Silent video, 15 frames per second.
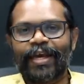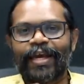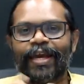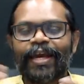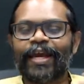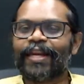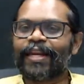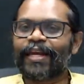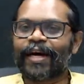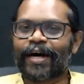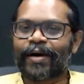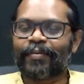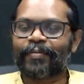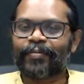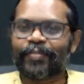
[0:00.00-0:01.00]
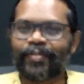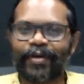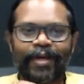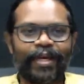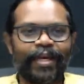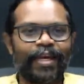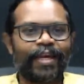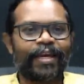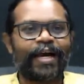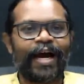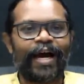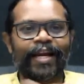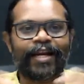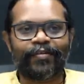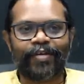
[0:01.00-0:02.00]
in
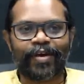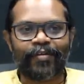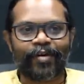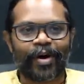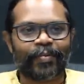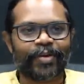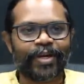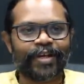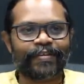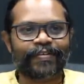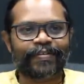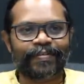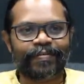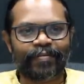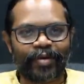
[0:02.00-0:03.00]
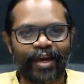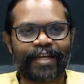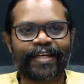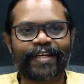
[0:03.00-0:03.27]
guided wave optics, right?